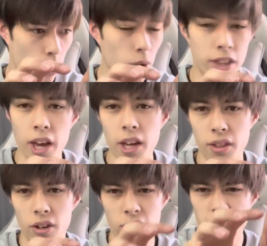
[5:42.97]
what the heck they
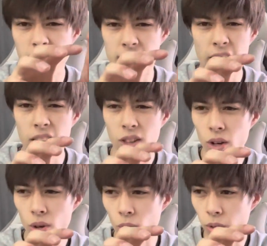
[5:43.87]
are, like these
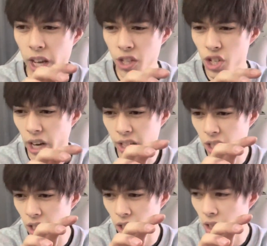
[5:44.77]
Halo
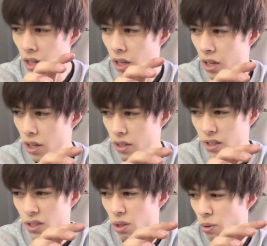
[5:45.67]
HID
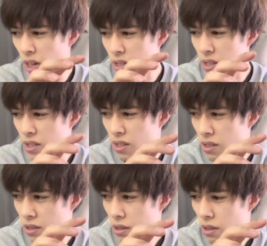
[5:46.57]

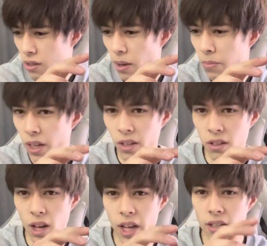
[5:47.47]
D2S something,
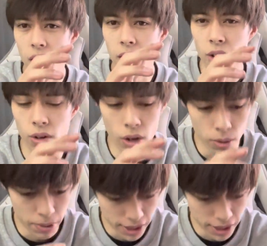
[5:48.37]
I don't know, but